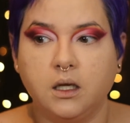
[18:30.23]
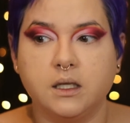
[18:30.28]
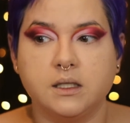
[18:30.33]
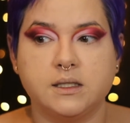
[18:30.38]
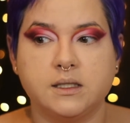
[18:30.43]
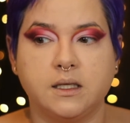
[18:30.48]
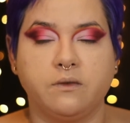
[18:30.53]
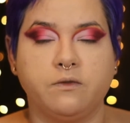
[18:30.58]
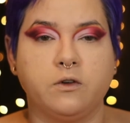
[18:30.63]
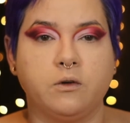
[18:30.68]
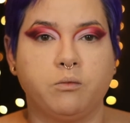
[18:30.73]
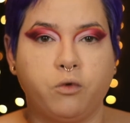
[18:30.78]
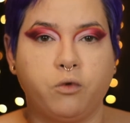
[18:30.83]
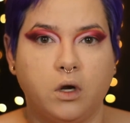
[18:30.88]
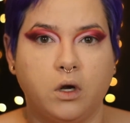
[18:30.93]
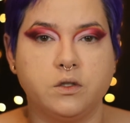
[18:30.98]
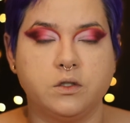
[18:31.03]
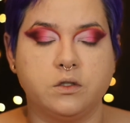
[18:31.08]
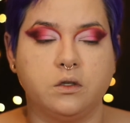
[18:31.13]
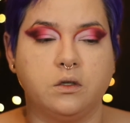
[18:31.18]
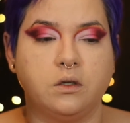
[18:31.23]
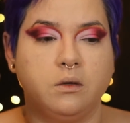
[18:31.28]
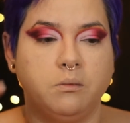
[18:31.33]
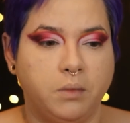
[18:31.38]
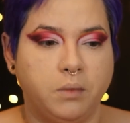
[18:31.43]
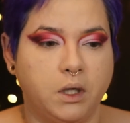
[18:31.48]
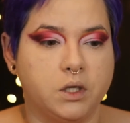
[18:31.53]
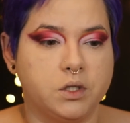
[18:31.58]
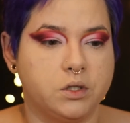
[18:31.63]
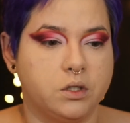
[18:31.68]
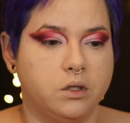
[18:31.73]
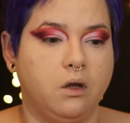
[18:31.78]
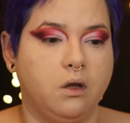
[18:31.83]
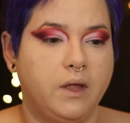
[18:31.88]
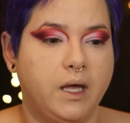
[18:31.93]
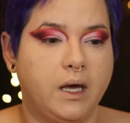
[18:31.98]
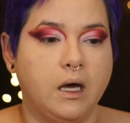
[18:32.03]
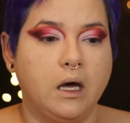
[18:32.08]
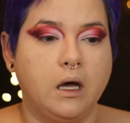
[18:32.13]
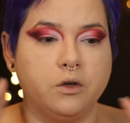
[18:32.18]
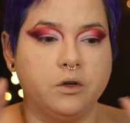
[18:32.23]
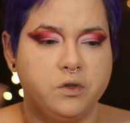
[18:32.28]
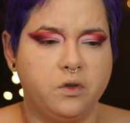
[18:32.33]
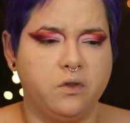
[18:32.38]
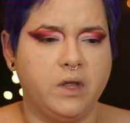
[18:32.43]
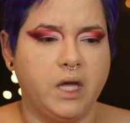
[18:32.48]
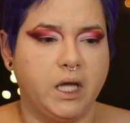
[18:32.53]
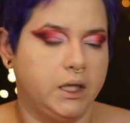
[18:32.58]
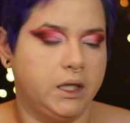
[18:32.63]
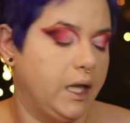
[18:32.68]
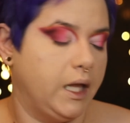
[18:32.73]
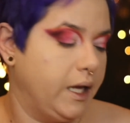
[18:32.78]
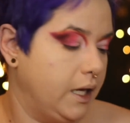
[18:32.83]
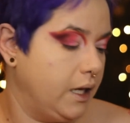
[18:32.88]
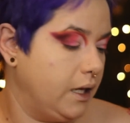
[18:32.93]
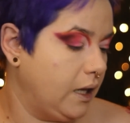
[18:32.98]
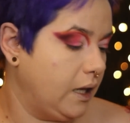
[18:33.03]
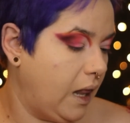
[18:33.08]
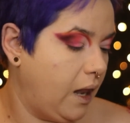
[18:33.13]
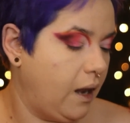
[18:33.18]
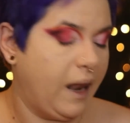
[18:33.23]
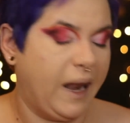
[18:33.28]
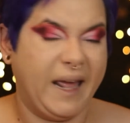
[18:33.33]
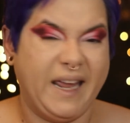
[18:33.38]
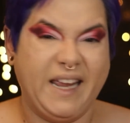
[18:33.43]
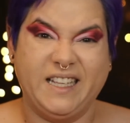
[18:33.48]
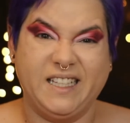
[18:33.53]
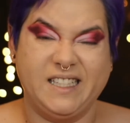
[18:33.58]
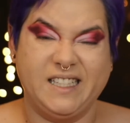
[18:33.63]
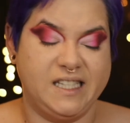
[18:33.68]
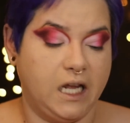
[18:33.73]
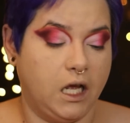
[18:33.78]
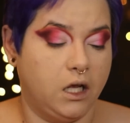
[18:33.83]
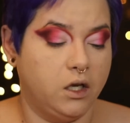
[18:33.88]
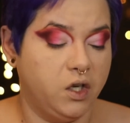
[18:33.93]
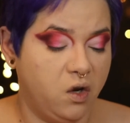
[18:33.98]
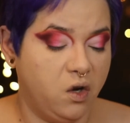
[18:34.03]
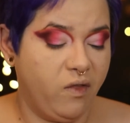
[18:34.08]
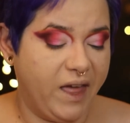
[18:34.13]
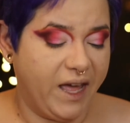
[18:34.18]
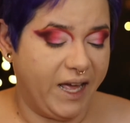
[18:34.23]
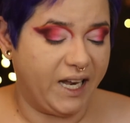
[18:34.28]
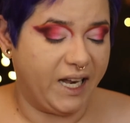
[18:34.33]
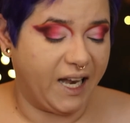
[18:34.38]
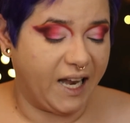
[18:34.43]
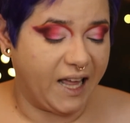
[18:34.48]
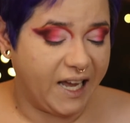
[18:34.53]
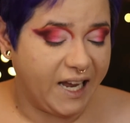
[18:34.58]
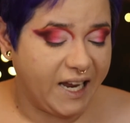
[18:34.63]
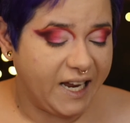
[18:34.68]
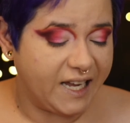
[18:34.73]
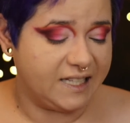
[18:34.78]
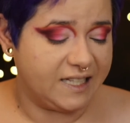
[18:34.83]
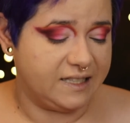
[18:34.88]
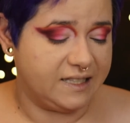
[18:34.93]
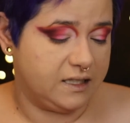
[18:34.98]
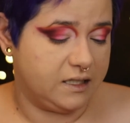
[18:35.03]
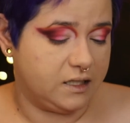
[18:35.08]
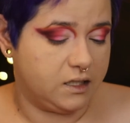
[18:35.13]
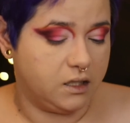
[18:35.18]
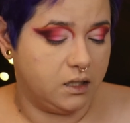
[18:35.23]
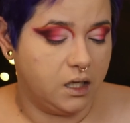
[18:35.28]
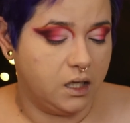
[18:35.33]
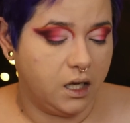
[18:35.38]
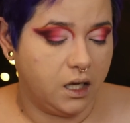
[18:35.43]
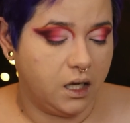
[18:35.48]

Except for bronzer and blush and all that. I'll do that last. I'll do that last.